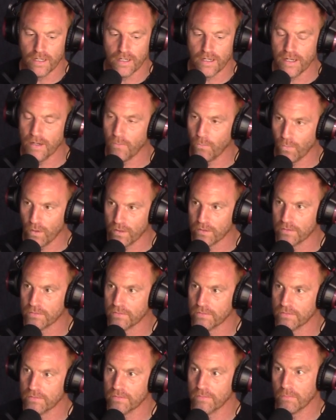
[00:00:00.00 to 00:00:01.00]
uh, one
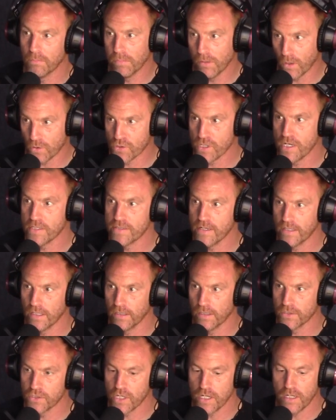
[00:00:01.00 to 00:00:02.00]
blockchain
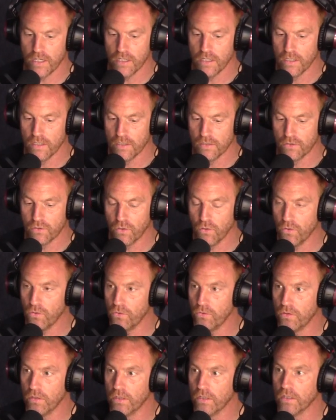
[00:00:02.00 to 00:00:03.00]
technology
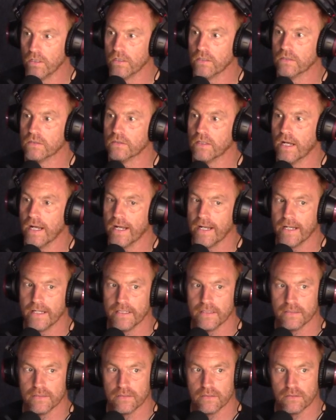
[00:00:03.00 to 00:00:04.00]
two uh,
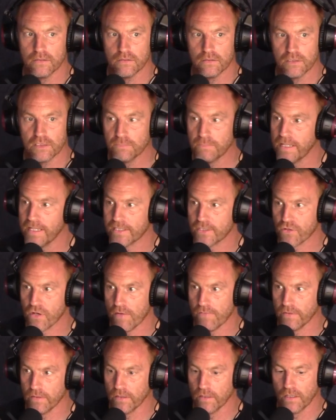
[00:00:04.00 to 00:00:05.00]
space
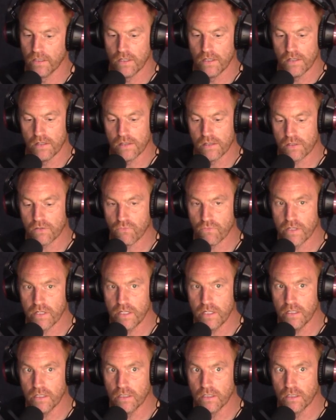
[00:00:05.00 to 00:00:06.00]
travel
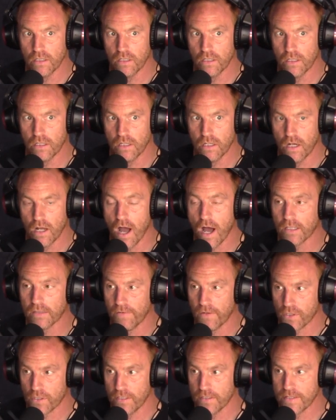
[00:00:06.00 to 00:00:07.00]
three
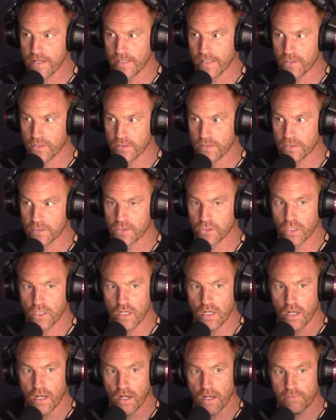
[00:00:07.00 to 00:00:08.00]
artificial intelligence
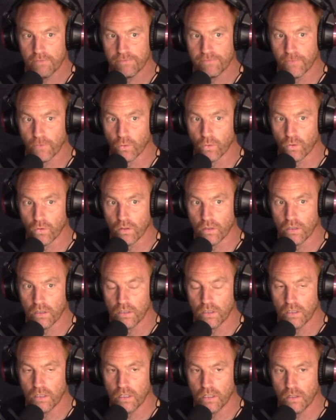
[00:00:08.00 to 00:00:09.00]
and four
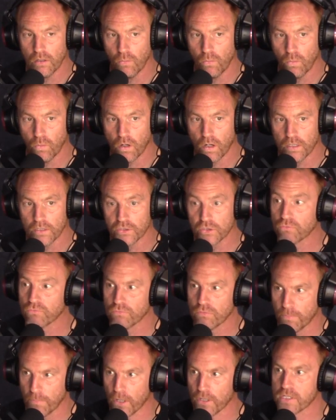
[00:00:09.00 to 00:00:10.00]
was
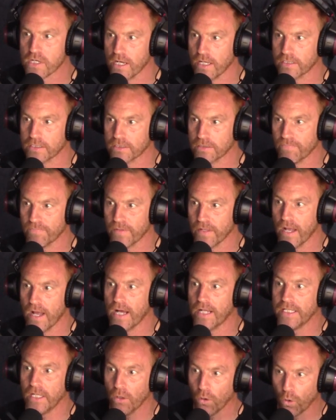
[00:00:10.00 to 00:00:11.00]
robotics yeah
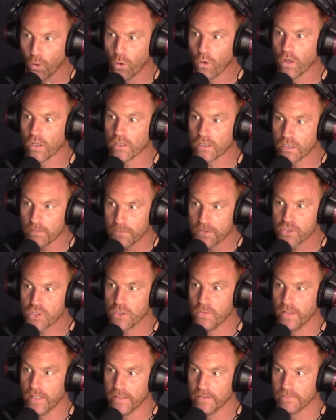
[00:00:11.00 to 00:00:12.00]
and they're all going to
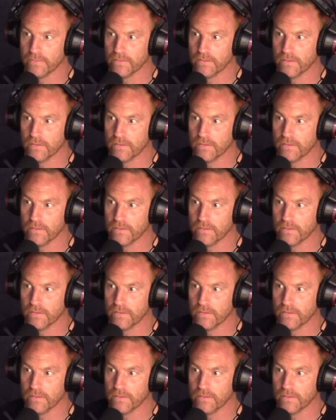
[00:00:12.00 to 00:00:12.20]
mature